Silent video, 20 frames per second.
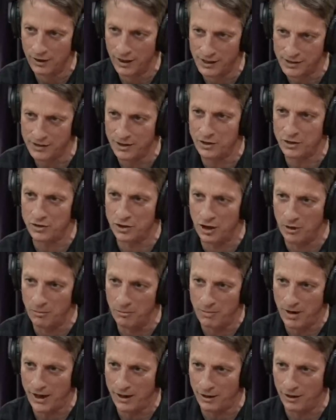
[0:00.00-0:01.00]
as they
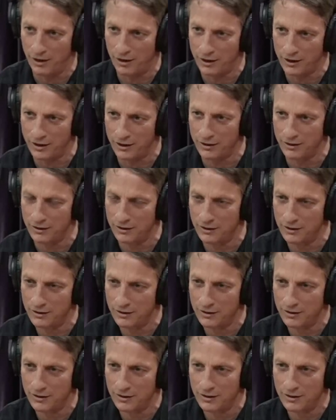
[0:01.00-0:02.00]
jump back on it. Oh
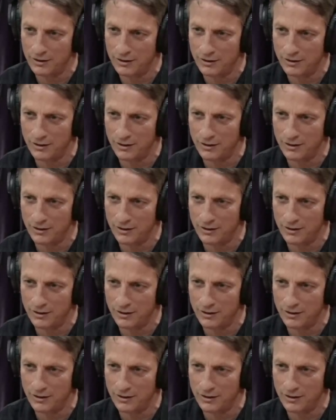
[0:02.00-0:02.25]
boy.